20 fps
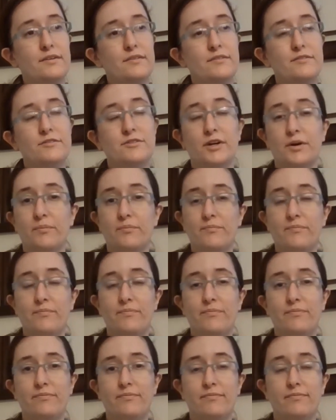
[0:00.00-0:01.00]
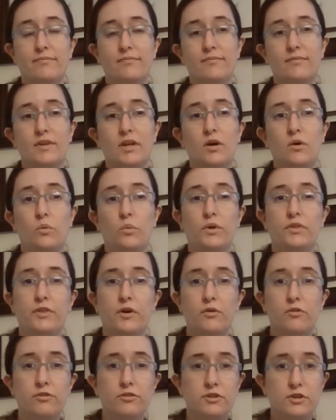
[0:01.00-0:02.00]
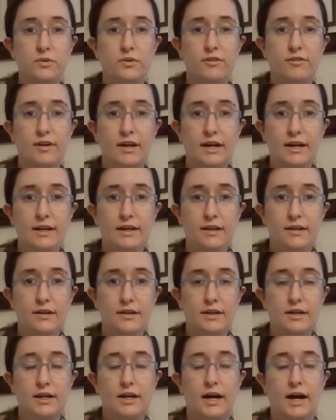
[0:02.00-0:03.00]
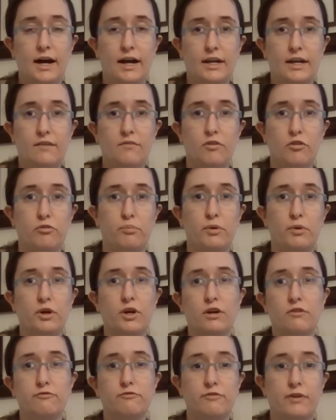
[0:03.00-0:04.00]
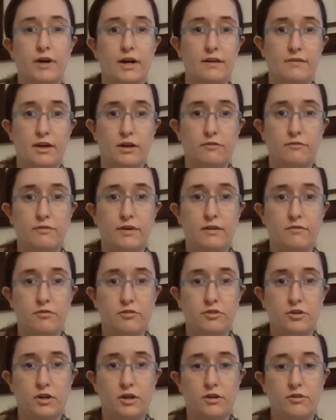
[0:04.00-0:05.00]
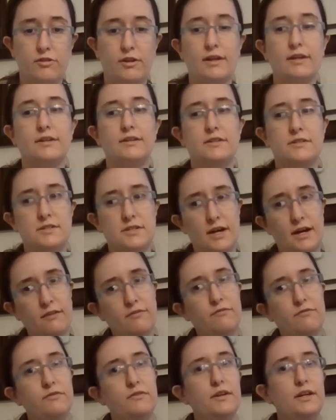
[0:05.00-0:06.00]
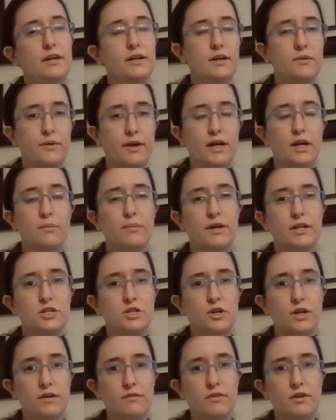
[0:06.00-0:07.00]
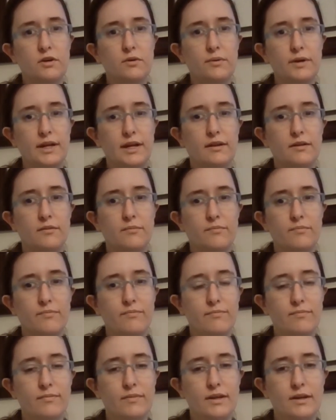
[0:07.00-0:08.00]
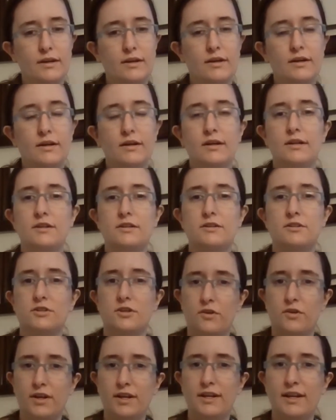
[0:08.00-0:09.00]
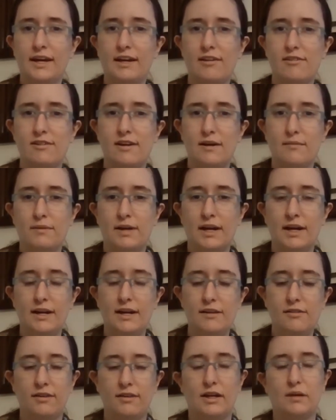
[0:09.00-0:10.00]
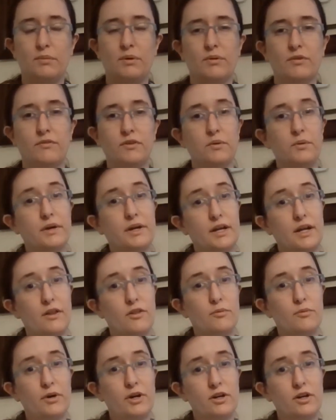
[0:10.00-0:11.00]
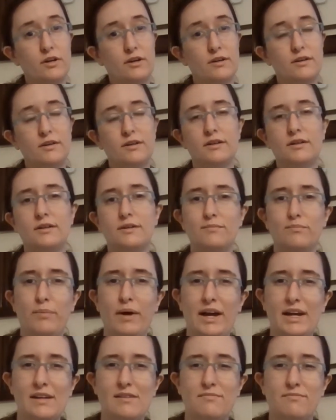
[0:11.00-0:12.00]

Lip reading: So, with those 2 aside, I give this book a 5 out of 5 stars and definitely recommend you give it a read. Tune in next time, guys, and I'll be reviewing another book. Bye!